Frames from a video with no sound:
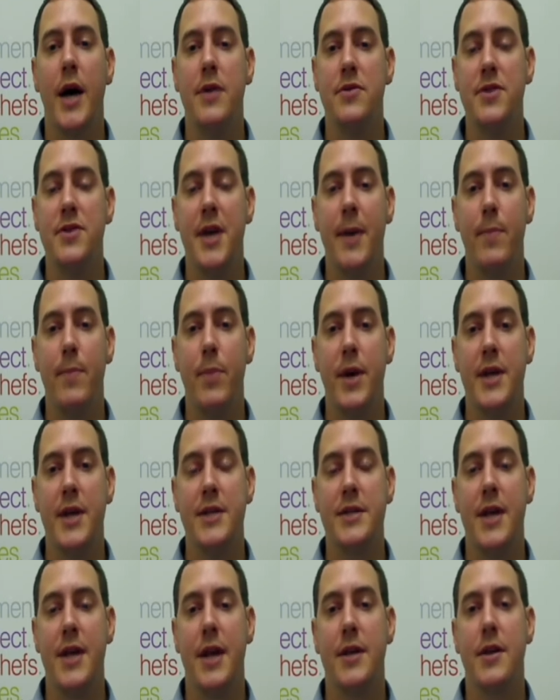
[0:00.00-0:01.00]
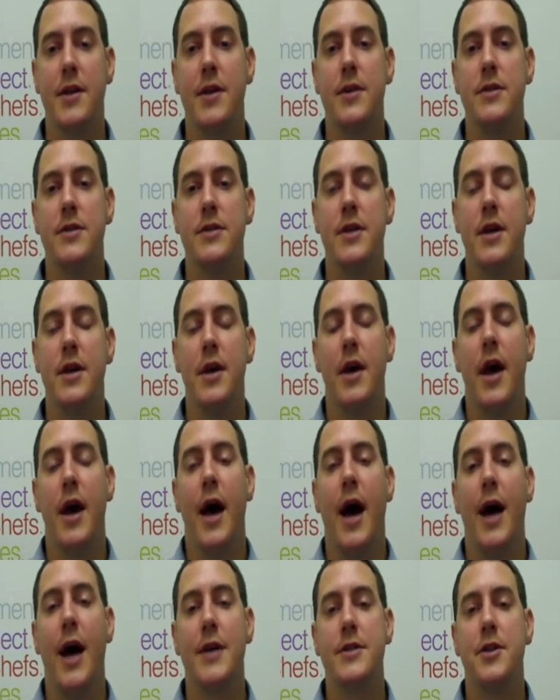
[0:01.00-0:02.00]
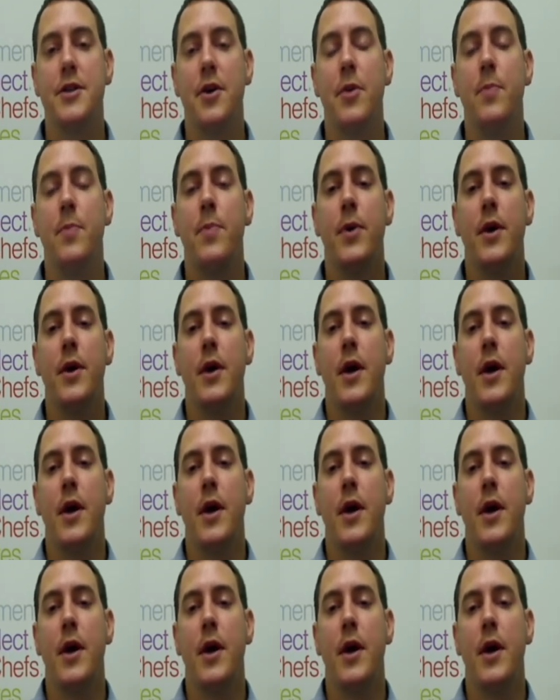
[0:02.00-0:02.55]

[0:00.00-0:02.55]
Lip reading: GMP standards, HACCP,